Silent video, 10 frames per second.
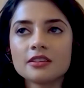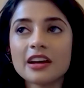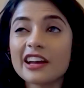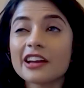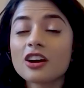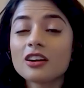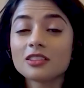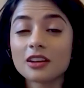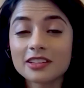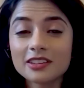And I got
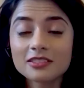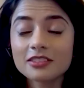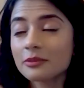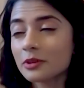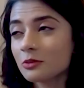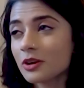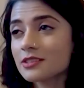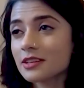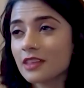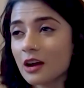lucky timing wise.
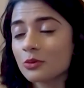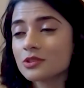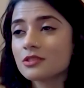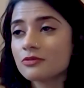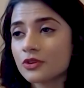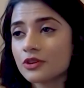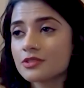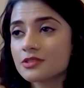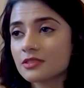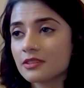Like, that was the
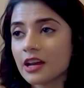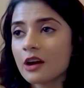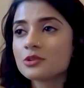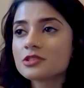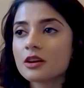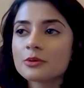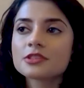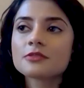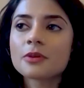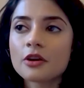first, like, I was
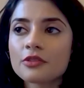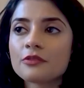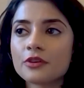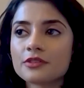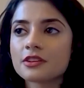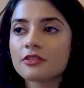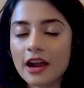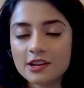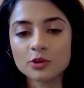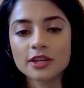the part of the first
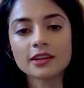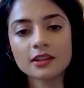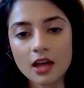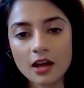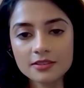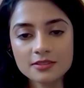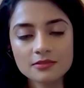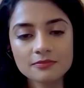graduating class